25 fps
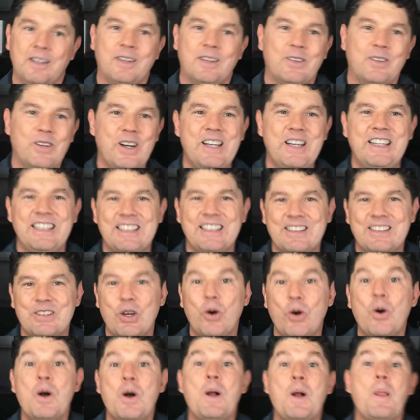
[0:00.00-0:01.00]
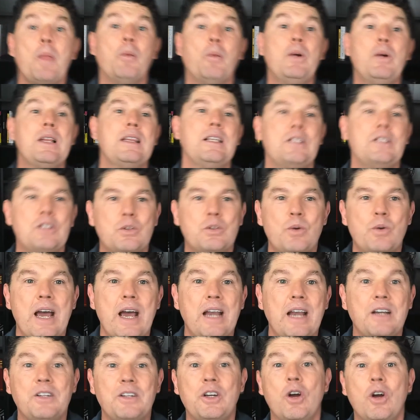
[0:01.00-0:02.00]
Right. So with this
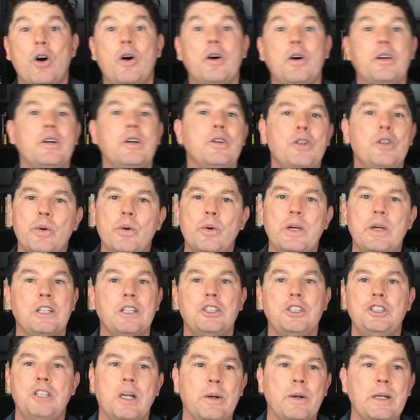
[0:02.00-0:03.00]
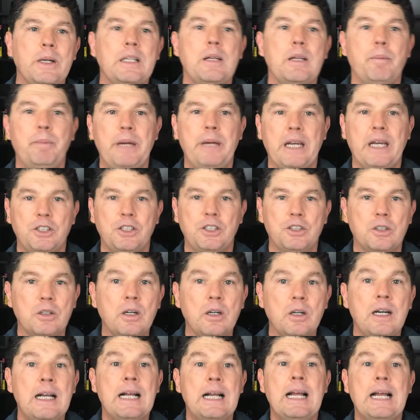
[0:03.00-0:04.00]
strategy, all you're doing is sharing the picture,
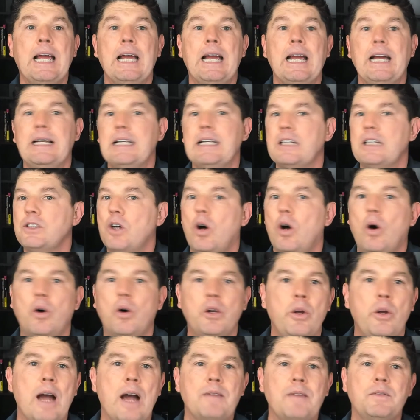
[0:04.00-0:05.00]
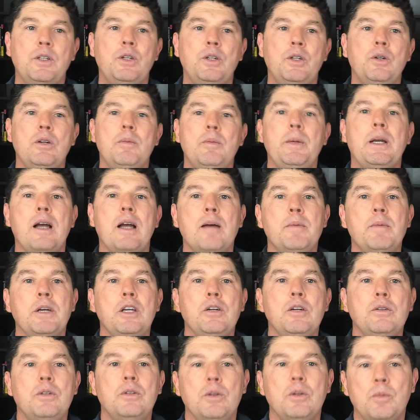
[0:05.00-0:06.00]
and that's all you have to do to become a
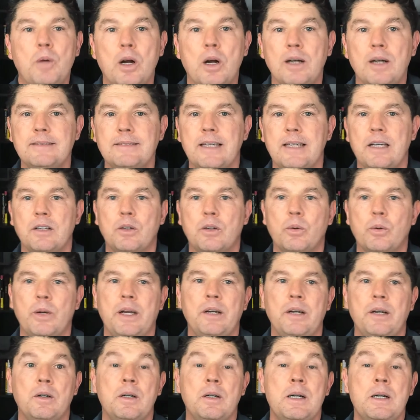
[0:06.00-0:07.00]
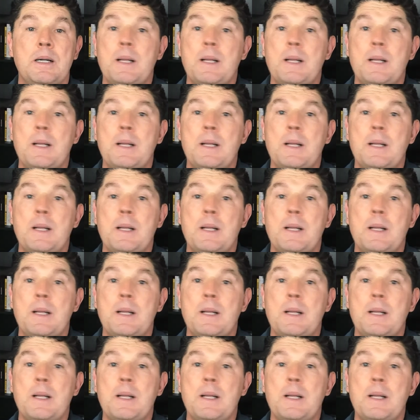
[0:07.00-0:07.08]
YouTube content creator.